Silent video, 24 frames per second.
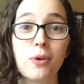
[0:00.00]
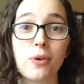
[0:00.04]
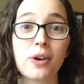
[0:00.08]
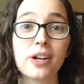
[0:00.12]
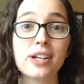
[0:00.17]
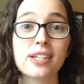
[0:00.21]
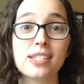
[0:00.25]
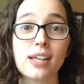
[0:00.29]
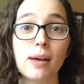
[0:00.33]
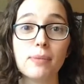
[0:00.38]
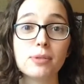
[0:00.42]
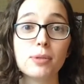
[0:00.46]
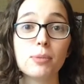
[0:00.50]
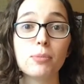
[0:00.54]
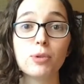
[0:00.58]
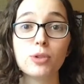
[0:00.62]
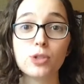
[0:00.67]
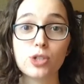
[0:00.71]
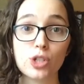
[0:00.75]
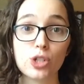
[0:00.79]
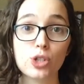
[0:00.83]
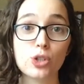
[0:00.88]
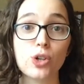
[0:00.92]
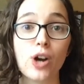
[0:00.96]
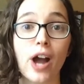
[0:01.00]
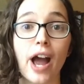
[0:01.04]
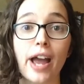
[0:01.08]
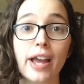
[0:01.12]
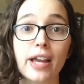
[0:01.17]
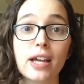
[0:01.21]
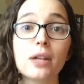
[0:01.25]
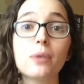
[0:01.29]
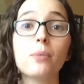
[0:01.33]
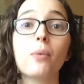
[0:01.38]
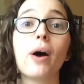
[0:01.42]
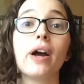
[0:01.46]
or acceptable to
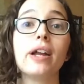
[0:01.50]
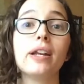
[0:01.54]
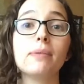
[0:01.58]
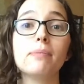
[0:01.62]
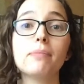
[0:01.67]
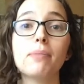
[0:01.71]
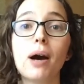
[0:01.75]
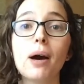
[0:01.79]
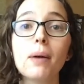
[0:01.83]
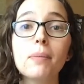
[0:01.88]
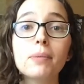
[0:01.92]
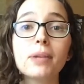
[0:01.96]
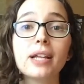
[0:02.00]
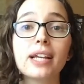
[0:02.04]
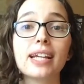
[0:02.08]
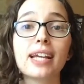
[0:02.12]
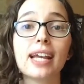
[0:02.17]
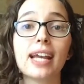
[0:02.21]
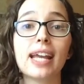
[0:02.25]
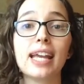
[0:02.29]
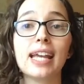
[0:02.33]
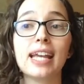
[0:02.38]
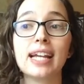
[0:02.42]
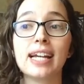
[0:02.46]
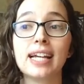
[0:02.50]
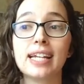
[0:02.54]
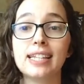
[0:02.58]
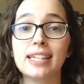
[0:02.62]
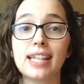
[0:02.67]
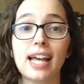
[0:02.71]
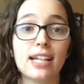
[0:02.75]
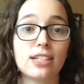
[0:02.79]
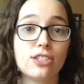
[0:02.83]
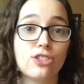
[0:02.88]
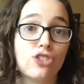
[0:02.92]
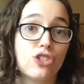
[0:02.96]
cry and whine in public, and
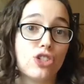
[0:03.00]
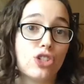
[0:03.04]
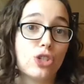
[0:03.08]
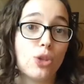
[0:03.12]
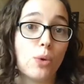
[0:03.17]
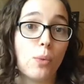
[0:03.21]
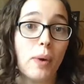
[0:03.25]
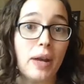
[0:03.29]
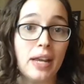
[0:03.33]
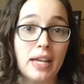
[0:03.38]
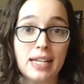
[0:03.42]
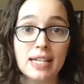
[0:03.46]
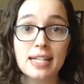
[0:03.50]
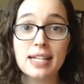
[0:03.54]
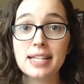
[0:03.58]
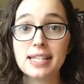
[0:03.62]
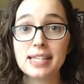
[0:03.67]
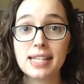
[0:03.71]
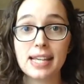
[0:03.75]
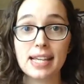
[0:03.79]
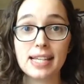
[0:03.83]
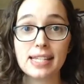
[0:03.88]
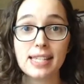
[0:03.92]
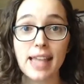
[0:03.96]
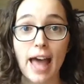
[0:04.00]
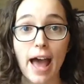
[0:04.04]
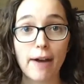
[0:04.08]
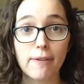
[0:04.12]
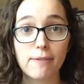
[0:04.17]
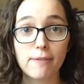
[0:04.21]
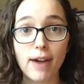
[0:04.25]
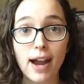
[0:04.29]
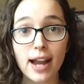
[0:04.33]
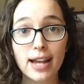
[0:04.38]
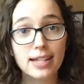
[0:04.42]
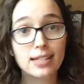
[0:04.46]
that's just the way it is. Is that
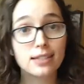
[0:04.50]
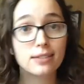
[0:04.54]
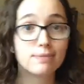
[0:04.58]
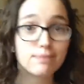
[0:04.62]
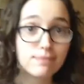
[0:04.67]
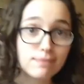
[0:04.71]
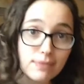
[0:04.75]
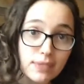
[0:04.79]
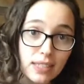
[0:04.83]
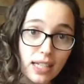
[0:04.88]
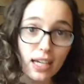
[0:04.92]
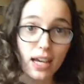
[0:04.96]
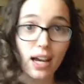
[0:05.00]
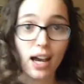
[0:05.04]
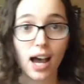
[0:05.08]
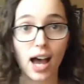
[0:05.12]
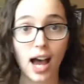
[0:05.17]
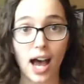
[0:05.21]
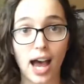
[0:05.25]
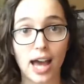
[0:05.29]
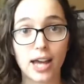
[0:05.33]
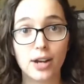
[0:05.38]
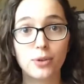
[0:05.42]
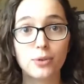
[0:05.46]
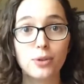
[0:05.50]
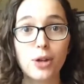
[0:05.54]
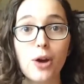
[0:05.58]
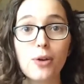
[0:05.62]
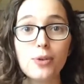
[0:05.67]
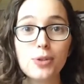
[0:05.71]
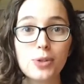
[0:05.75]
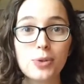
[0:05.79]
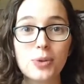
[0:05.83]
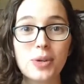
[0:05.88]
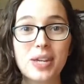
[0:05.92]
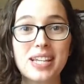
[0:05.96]
right? I don't know,
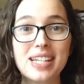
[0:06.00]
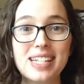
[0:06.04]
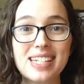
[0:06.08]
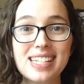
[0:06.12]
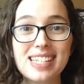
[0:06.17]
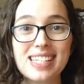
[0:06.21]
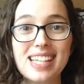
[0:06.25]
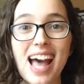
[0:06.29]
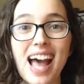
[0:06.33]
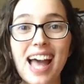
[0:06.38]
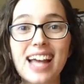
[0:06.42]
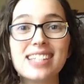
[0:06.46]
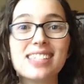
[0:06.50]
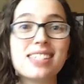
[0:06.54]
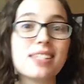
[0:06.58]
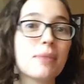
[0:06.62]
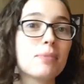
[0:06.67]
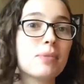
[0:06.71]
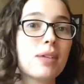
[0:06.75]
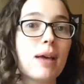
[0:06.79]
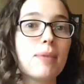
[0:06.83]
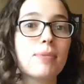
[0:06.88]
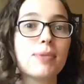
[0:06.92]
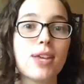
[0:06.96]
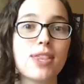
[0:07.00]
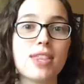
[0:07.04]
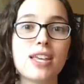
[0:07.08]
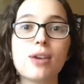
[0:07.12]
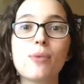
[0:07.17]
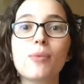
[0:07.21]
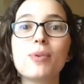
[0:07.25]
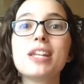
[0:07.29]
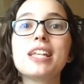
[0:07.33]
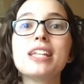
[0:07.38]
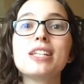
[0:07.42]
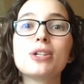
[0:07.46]
you can decide. Sometimes I
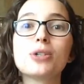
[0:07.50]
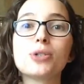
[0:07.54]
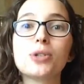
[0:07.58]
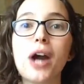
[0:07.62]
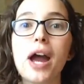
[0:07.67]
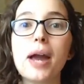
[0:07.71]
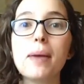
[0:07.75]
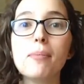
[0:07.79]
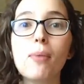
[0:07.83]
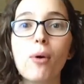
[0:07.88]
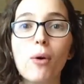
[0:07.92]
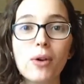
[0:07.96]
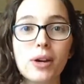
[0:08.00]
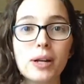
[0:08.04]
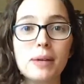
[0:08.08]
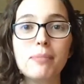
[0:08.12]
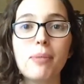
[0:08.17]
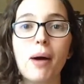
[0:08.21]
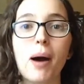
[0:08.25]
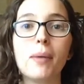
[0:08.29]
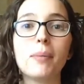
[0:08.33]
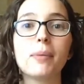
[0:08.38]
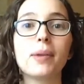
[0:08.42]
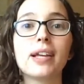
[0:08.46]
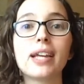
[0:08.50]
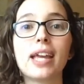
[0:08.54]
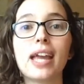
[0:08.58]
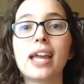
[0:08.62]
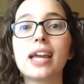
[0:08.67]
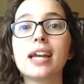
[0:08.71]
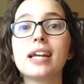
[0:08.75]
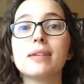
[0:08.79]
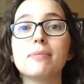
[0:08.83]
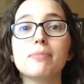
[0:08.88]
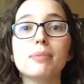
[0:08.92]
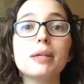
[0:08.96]
think we need to cry more in public
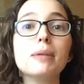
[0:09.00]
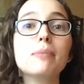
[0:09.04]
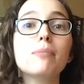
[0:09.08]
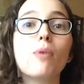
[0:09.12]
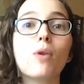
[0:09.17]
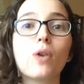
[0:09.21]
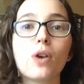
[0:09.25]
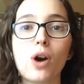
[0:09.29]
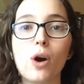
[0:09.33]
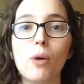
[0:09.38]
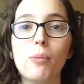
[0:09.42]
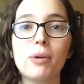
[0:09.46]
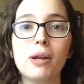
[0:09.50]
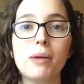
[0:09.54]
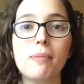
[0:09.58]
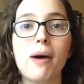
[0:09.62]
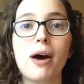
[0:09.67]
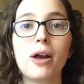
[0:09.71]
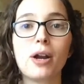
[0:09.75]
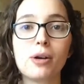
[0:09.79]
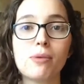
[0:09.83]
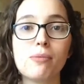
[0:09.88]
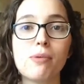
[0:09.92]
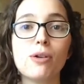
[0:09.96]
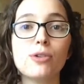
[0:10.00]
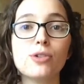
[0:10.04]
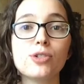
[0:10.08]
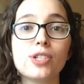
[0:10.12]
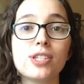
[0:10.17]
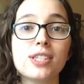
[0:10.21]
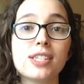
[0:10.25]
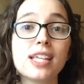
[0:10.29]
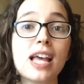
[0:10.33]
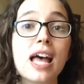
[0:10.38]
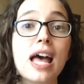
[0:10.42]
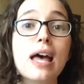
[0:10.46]
and be more open about our
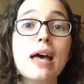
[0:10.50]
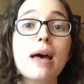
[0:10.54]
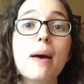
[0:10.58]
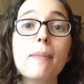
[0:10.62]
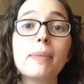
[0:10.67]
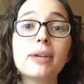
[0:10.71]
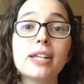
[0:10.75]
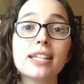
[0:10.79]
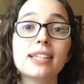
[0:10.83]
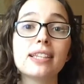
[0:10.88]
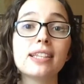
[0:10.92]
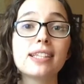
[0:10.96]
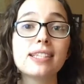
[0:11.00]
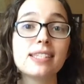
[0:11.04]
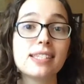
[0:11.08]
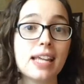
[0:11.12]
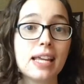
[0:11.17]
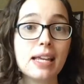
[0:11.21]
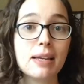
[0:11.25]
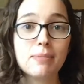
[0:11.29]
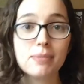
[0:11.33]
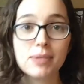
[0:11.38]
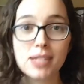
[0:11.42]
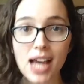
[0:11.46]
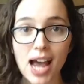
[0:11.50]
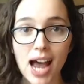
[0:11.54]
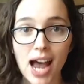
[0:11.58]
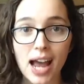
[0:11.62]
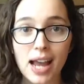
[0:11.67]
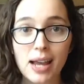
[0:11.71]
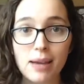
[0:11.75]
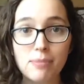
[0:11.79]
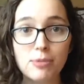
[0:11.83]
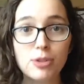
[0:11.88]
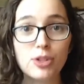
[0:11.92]
emotions. But at the same time,